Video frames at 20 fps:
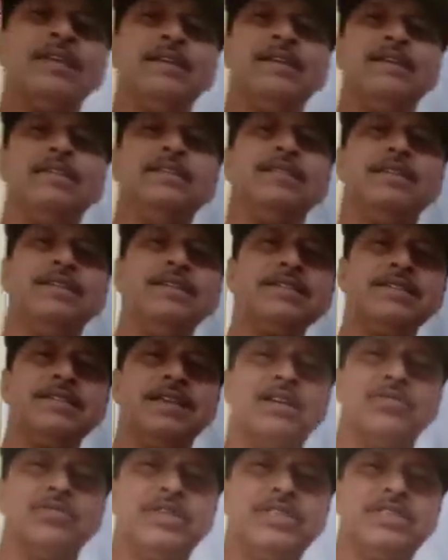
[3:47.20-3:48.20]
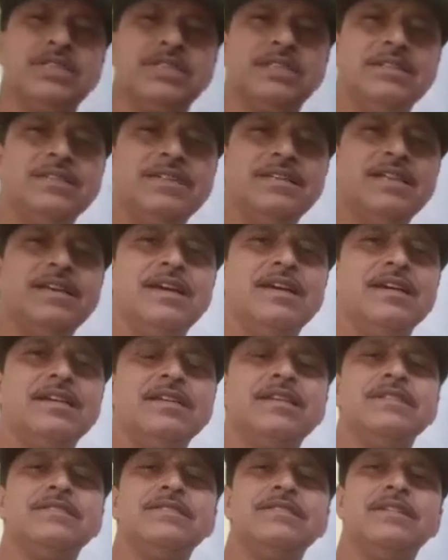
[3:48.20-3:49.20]
in this equation there
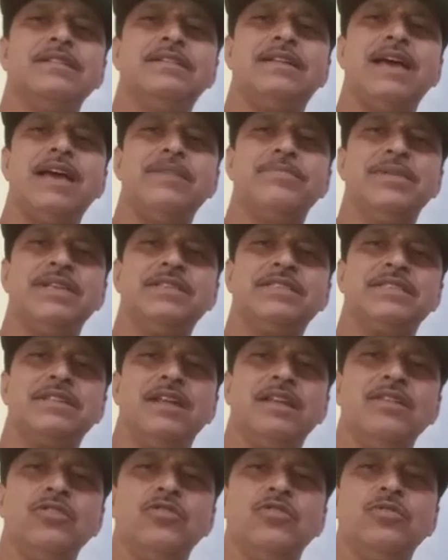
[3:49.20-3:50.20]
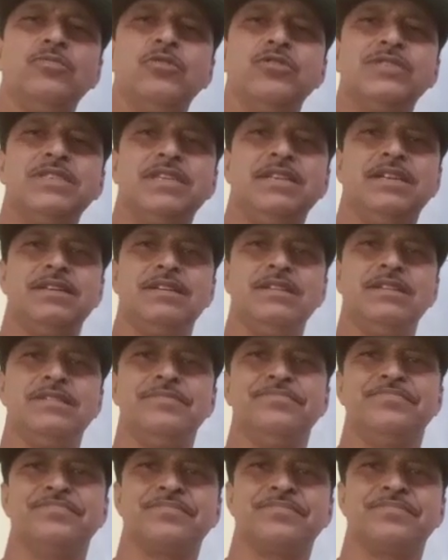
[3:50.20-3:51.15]
is dimensional homogeneity.